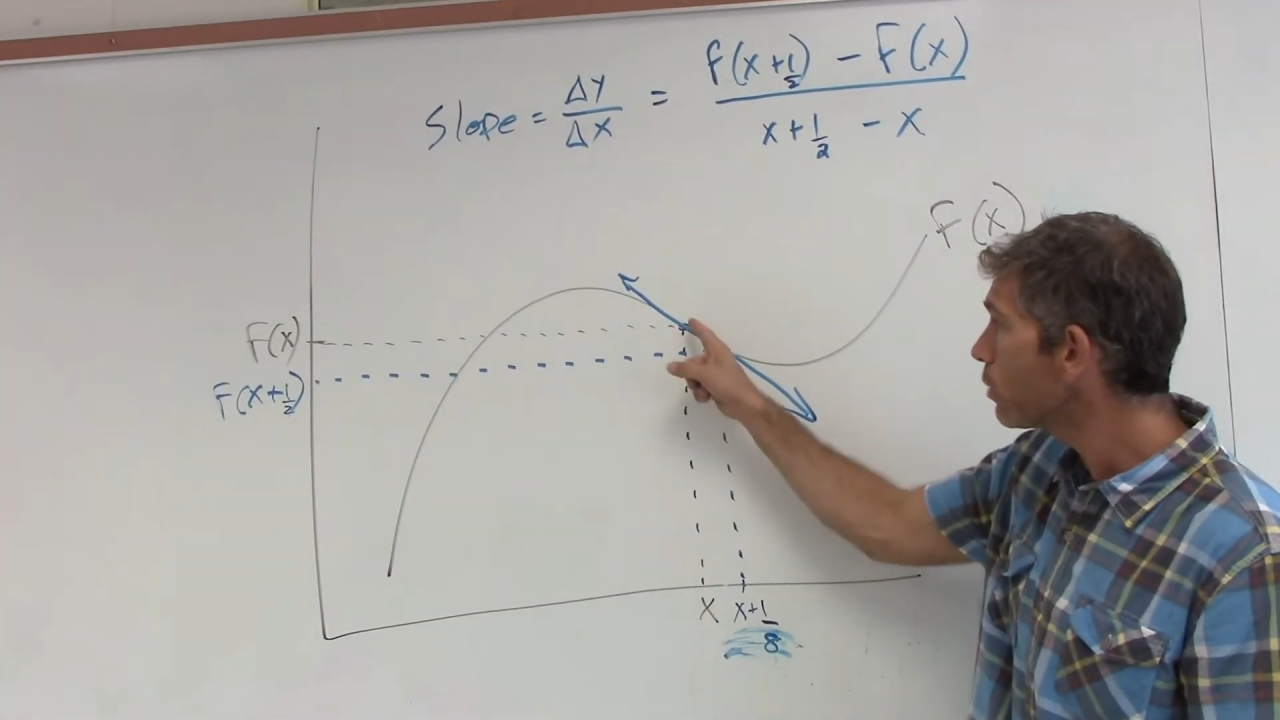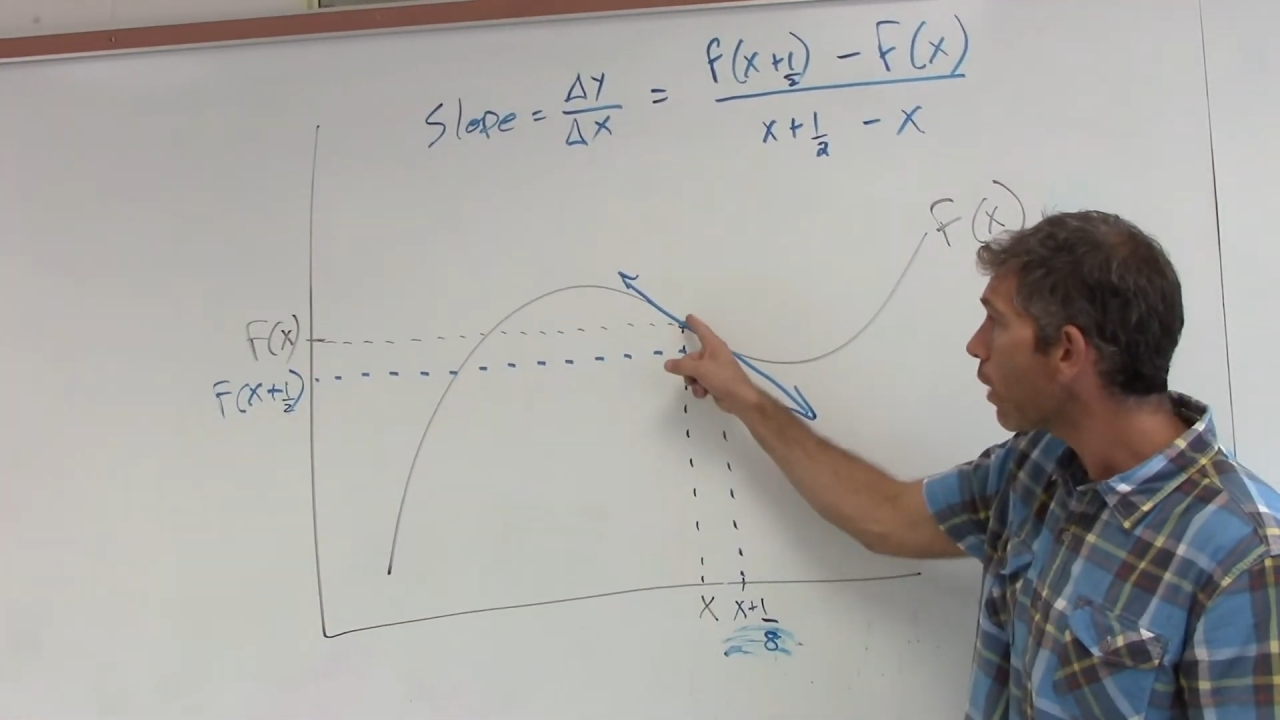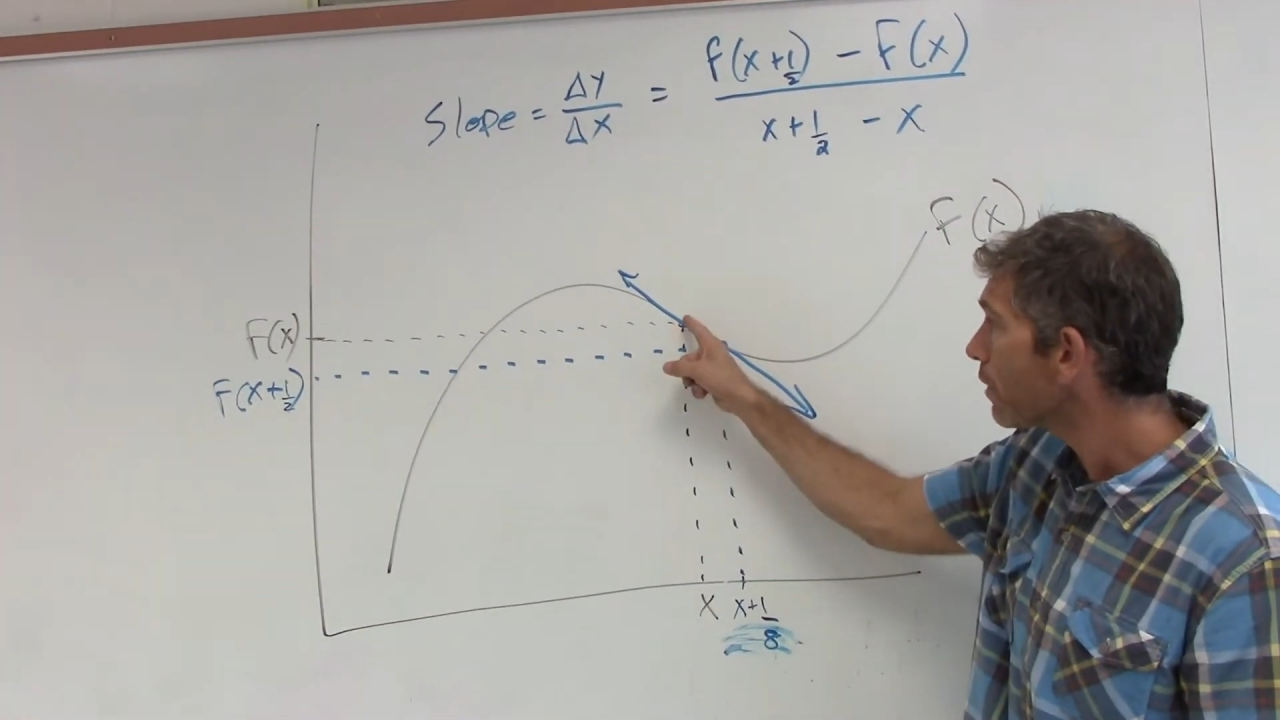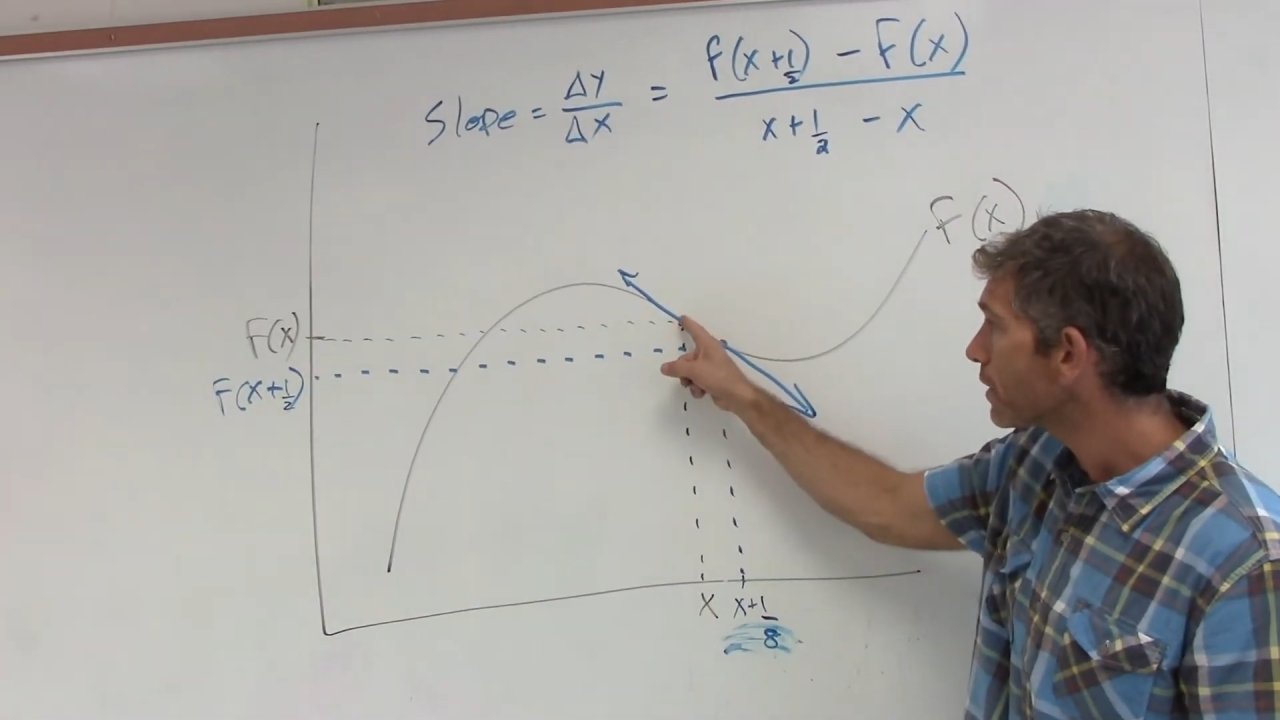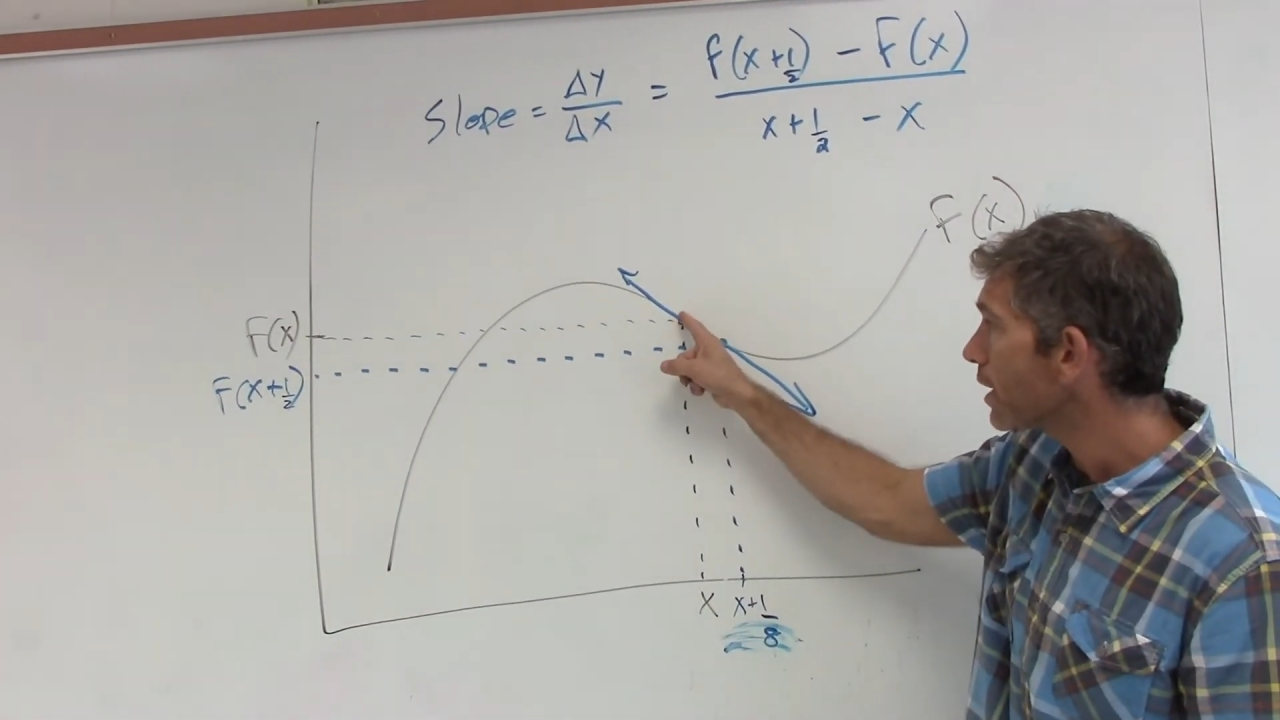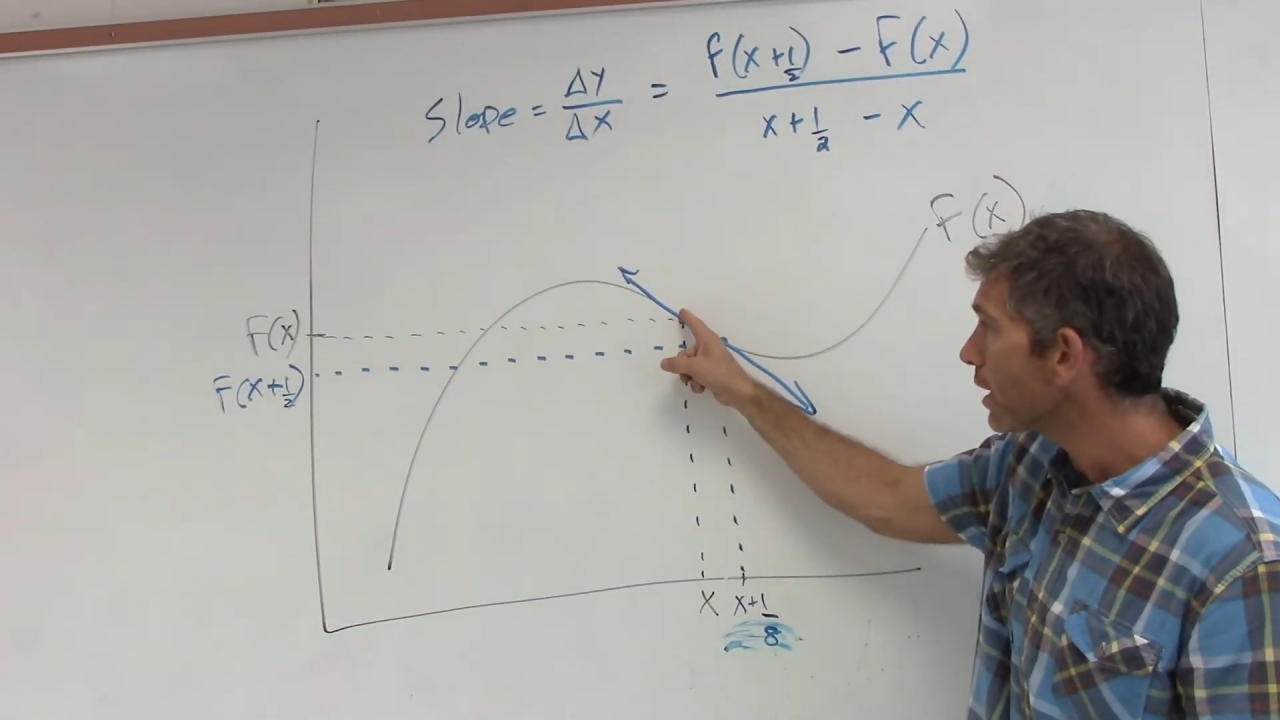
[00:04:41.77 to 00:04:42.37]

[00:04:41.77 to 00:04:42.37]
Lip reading: want the